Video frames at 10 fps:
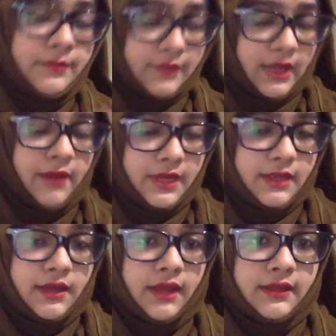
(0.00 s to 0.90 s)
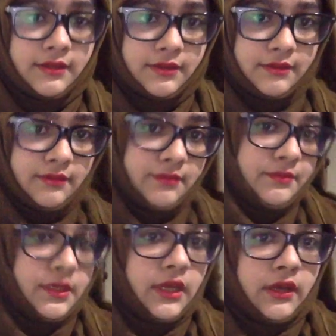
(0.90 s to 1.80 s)
there are many other
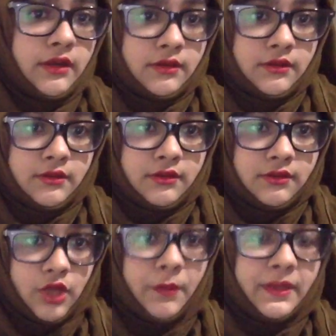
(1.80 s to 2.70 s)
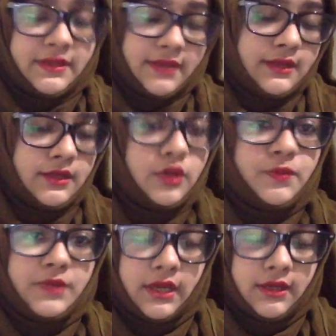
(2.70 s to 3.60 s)
topics under
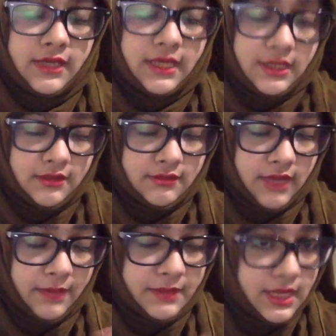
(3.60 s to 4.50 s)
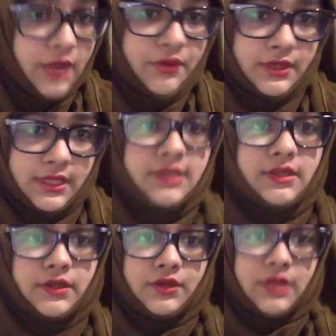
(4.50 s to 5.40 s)
diuretics.
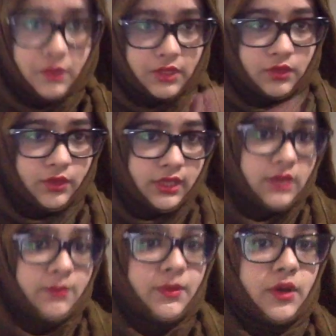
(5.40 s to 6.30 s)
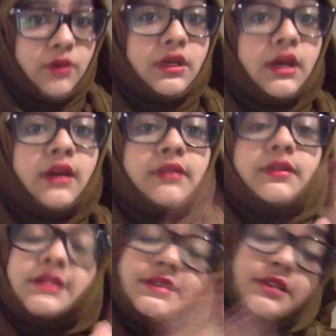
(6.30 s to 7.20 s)
So today we're looking about
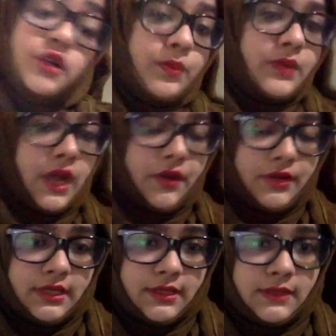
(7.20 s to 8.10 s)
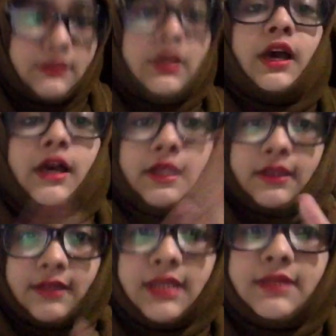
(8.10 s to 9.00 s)
the loop diuretics.
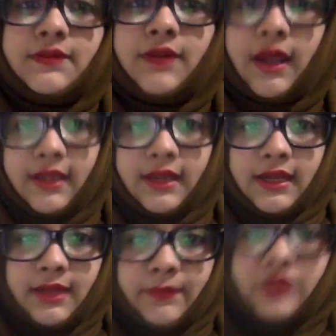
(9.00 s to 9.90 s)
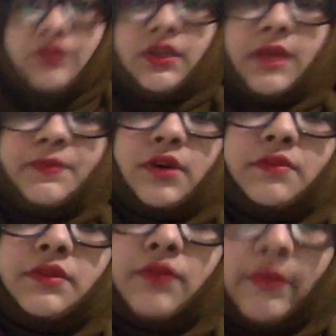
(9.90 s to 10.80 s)
These drugs inhibit
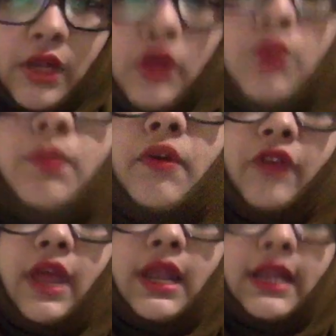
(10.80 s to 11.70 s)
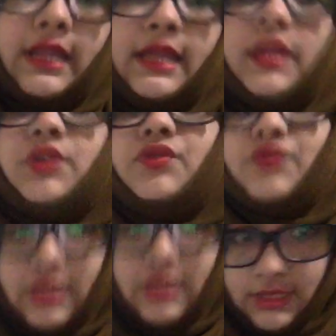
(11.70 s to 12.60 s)
reabsorption from the loop of Henle in
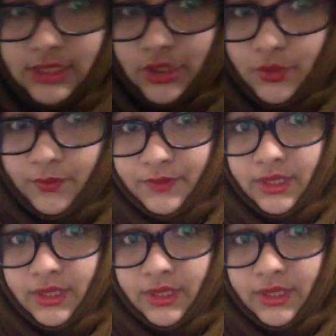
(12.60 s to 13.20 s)
renal tube.